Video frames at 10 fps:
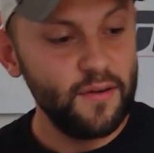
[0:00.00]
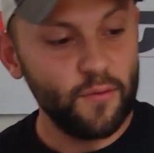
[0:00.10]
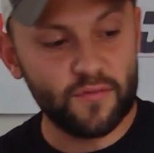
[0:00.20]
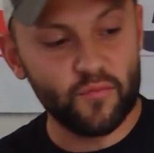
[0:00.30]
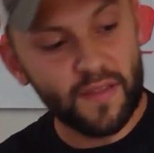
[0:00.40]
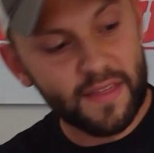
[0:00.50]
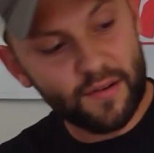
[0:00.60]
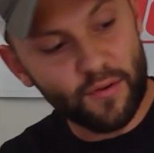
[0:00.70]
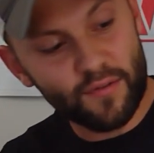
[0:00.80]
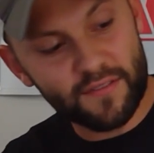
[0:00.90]
What's really
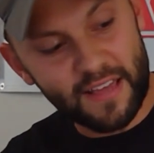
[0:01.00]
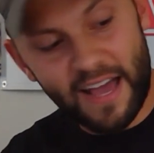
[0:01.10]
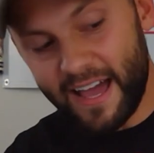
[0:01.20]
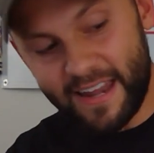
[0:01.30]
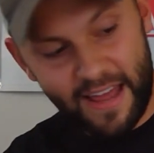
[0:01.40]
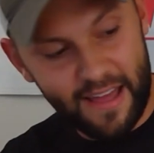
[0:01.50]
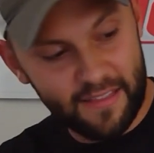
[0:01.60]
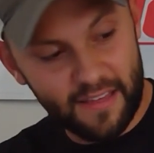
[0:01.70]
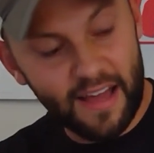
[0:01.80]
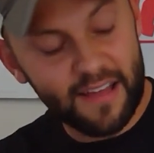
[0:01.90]
cool is the
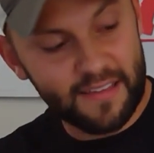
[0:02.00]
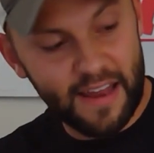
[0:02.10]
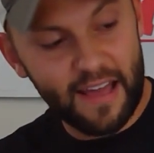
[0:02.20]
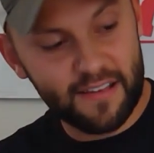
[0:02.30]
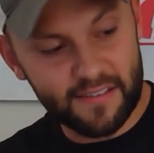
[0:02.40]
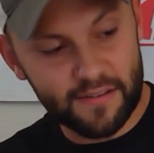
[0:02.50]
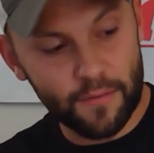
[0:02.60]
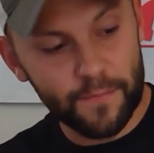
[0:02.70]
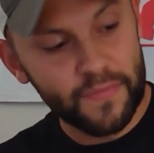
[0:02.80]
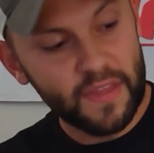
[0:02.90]
guys at
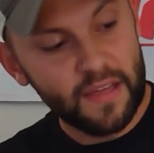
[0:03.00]
Axial